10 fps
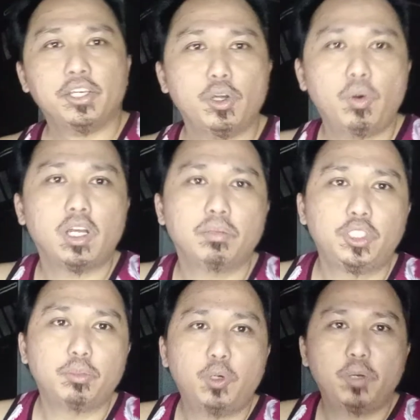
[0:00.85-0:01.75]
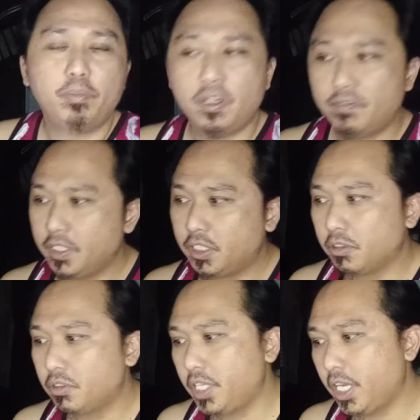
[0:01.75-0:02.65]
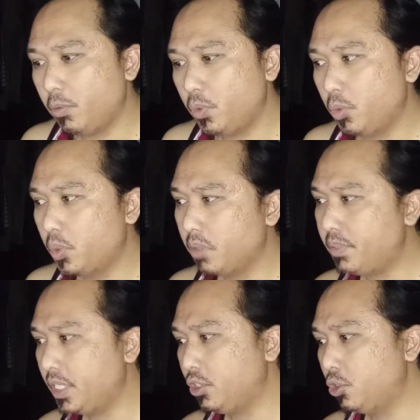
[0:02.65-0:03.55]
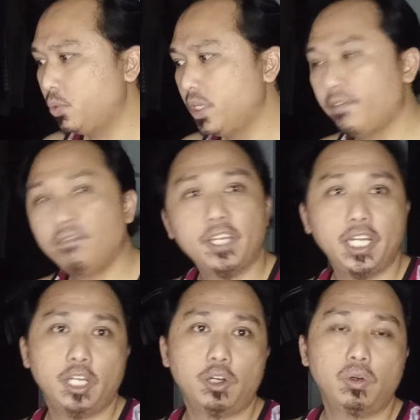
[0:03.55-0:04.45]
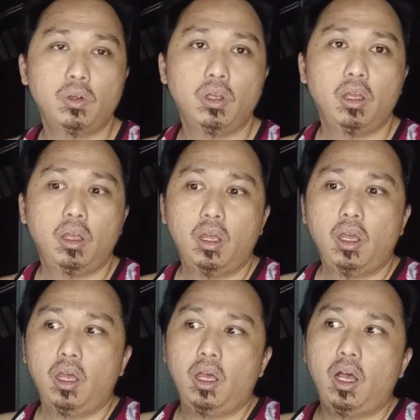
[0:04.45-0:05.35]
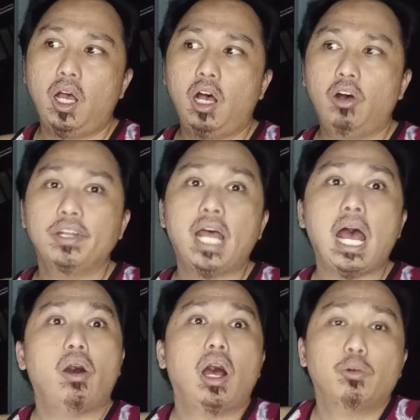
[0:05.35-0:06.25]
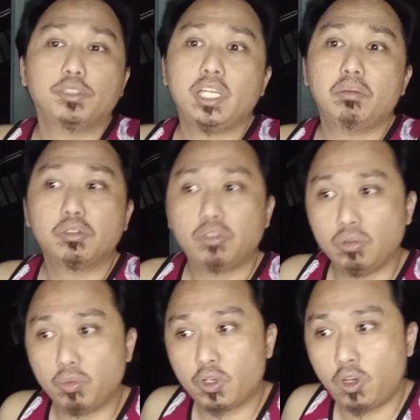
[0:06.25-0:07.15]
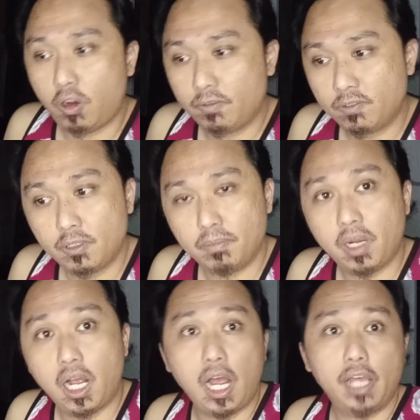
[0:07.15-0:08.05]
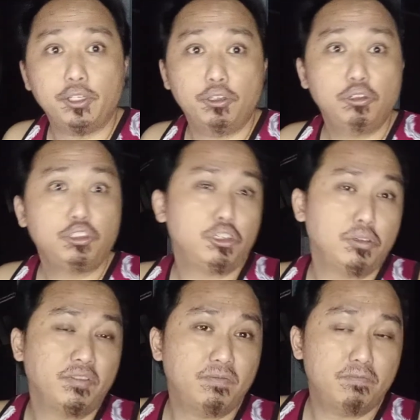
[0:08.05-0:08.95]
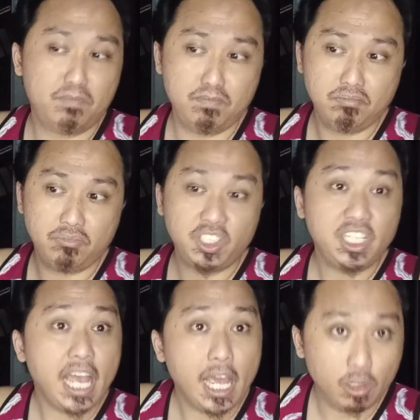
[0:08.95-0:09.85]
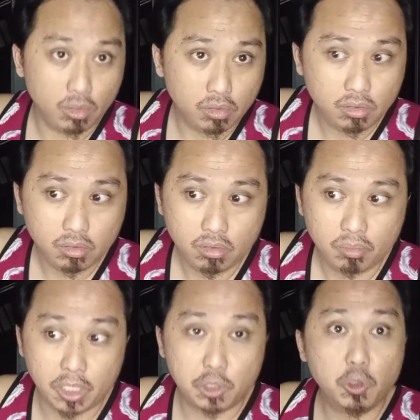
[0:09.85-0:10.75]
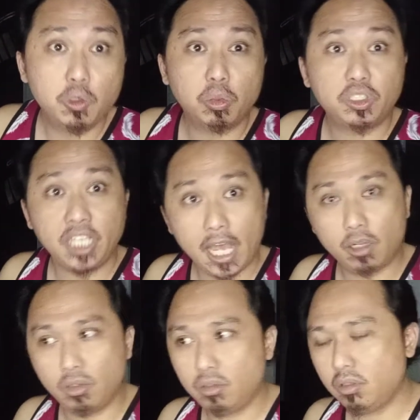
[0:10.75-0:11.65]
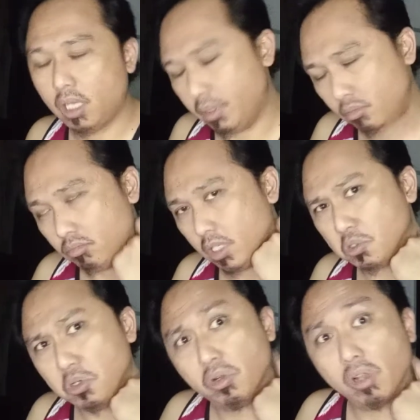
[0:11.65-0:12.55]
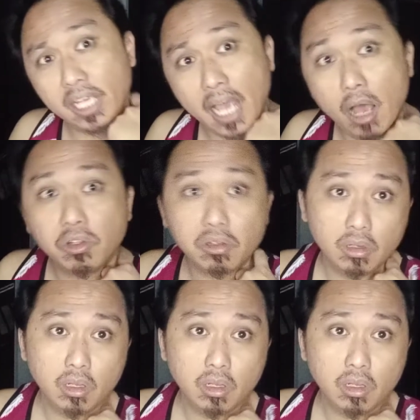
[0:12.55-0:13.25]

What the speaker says: Yo, what up, it's your boy Melvin. So today we will be doing a video on how I was able to recover my YouTube channel, my Google channel, my Google account.